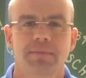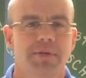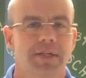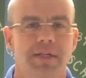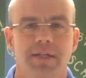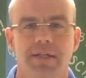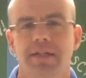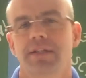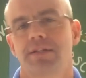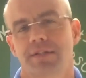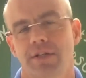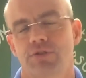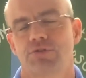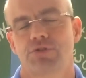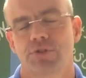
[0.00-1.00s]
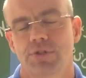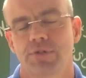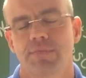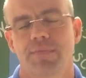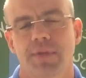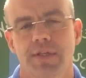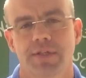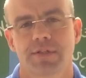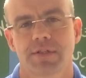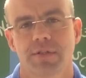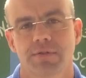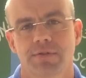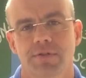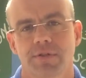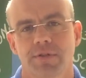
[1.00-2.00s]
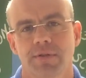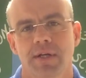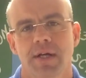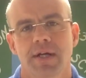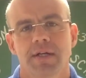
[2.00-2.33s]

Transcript: but it is so true. It's so true.